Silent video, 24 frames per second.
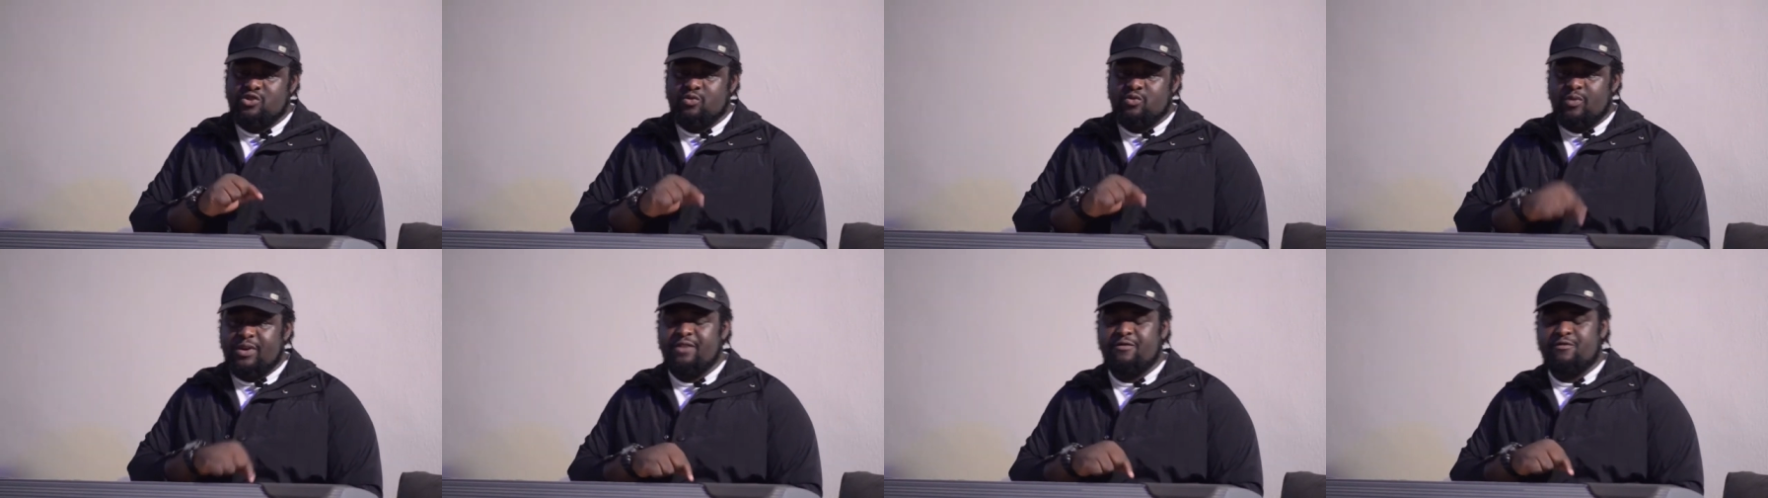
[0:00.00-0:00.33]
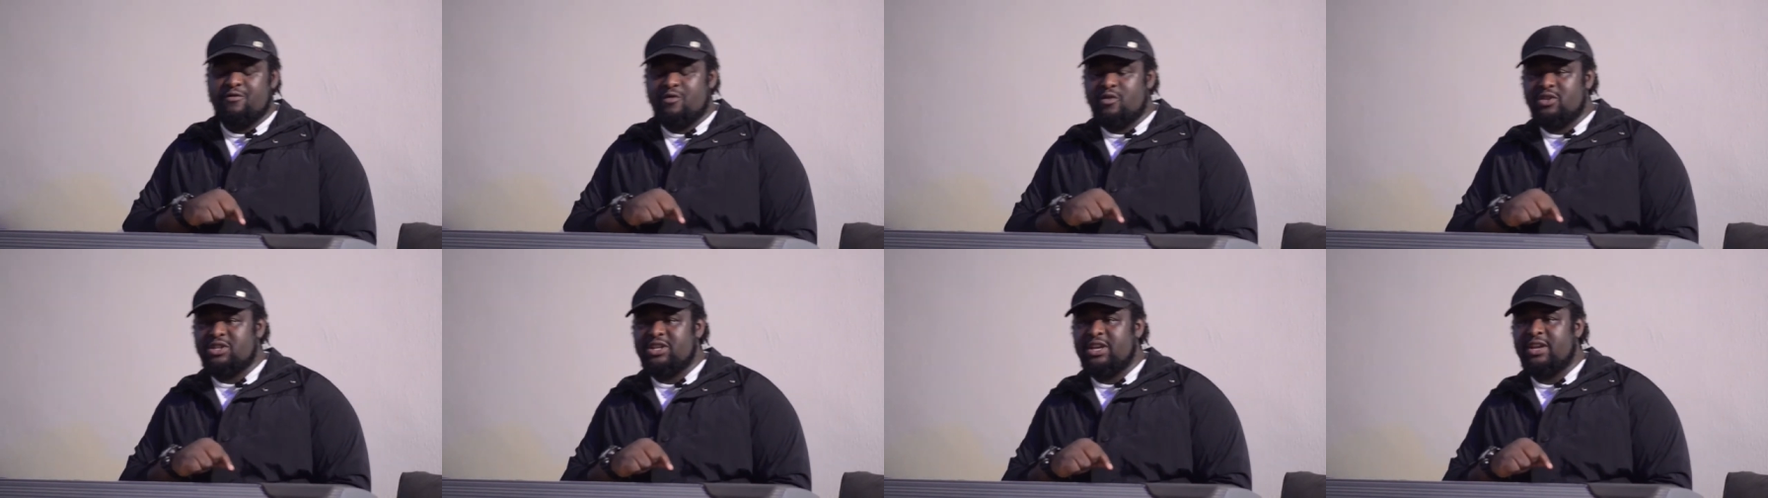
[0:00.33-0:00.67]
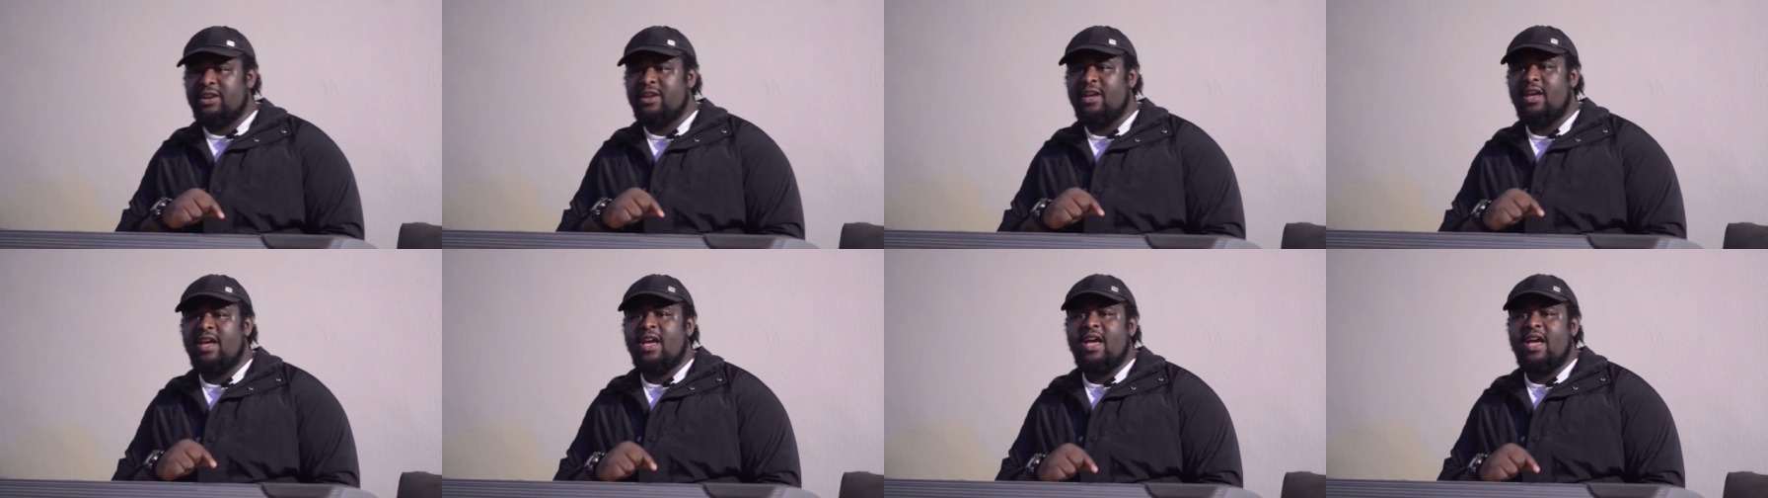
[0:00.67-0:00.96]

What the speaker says: 2014,